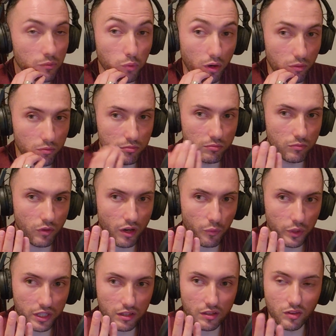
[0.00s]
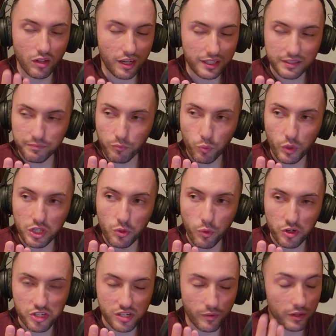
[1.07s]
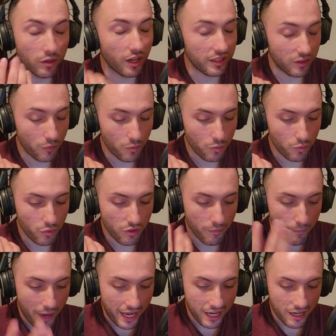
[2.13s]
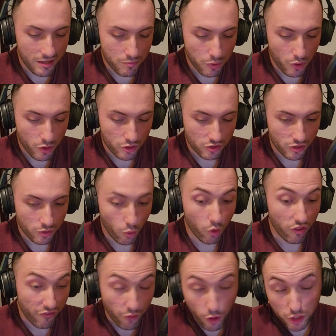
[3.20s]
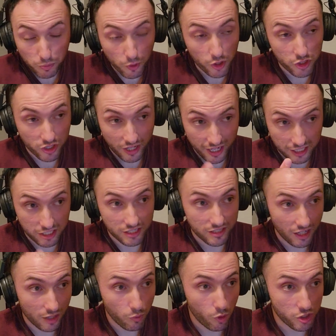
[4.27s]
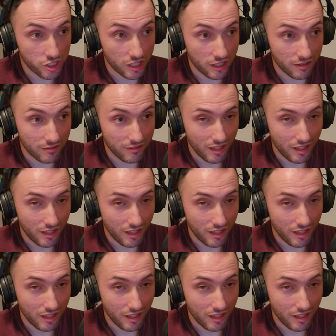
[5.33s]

Well, when you watch someone like the main person or the first person I actually started watching